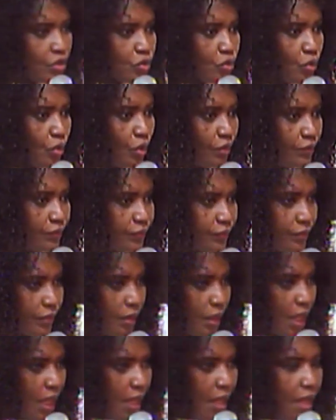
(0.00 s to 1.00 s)
to love,
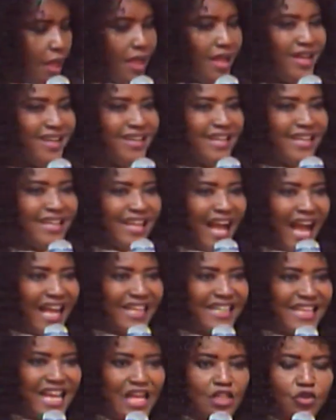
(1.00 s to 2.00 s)

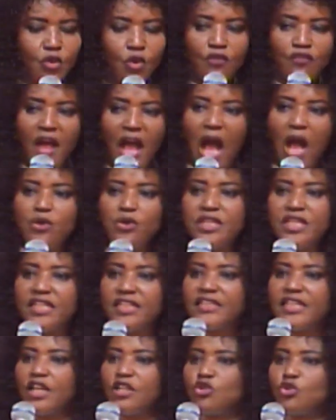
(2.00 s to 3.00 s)
regardless of how
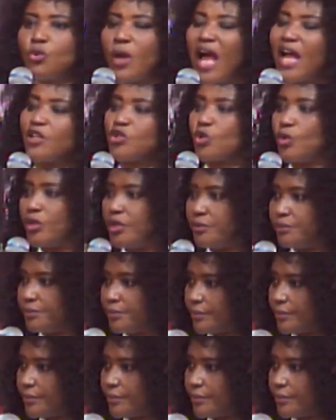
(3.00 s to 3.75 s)
yielded you are to him.